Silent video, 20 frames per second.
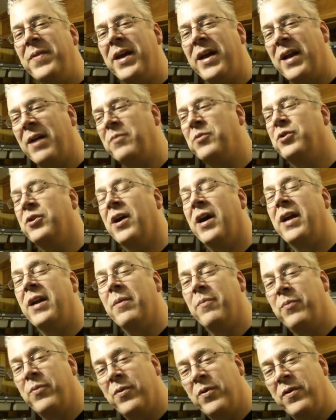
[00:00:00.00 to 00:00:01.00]
and I'm trying
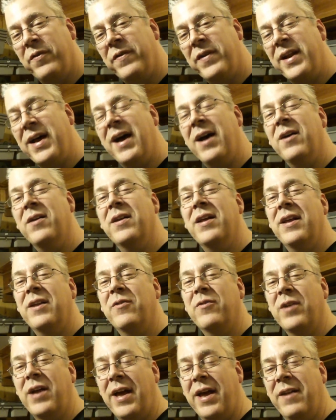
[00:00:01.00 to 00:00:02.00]
to prove it out
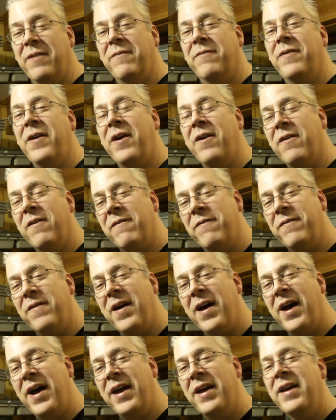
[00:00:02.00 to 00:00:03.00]
and
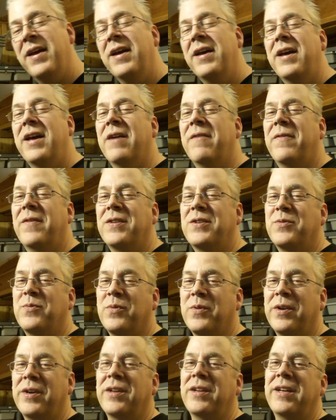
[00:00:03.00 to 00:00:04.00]
verify if it's
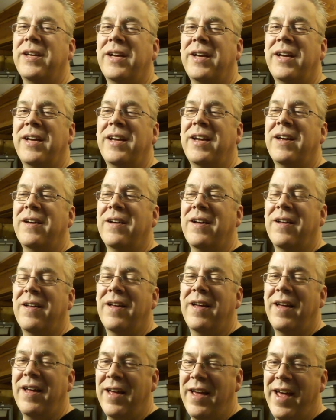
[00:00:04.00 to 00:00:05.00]
really
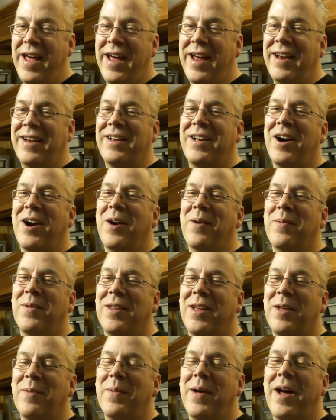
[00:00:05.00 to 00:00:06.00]
a het
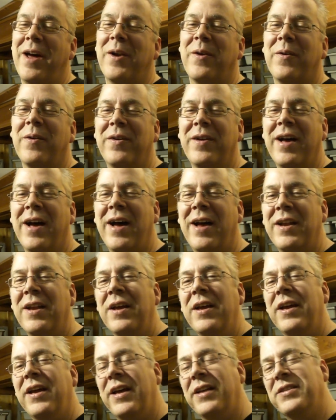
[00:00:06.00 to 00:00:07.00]
caramel albino or not.
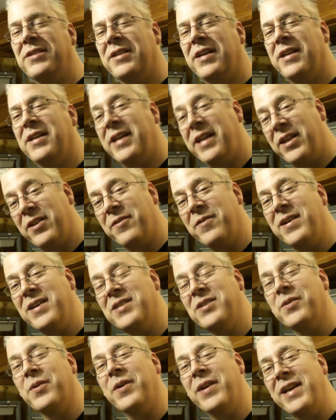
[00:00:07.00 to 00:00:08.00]
It either
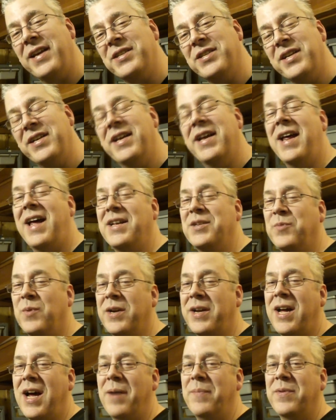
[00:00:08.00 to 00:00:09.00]
is or it isn't. It has
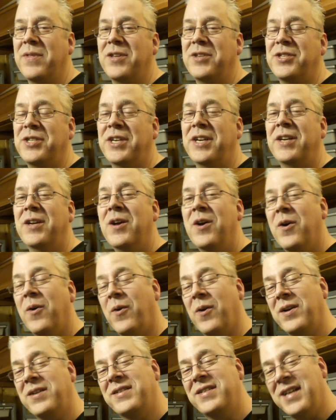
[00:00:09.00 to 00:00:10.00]
one copy of the gene
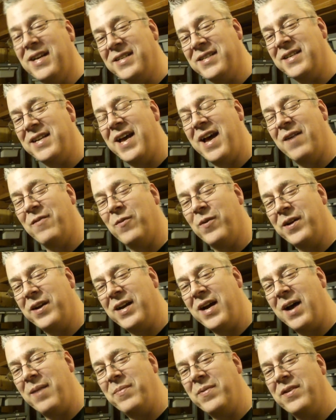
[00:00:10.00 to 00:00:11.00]
or it doesn't have one
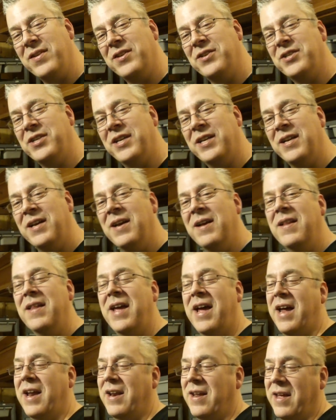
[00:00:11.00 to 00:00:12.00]
copy of the gene.
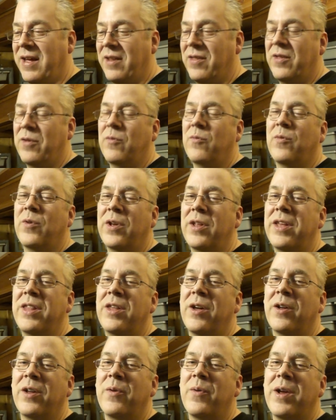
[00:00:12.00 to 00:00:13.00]
And really
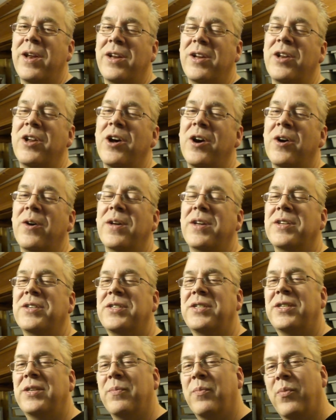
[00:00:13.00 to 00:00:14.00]
the only way to know
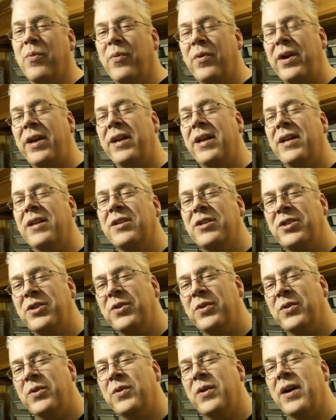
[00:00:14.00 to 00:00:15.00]
is to breed it
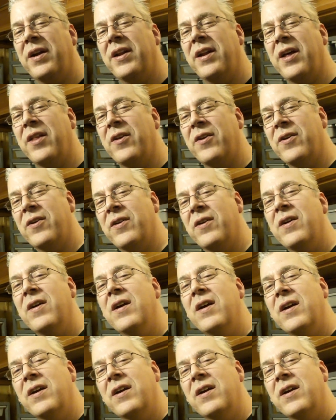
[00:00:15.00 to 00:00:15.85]
to another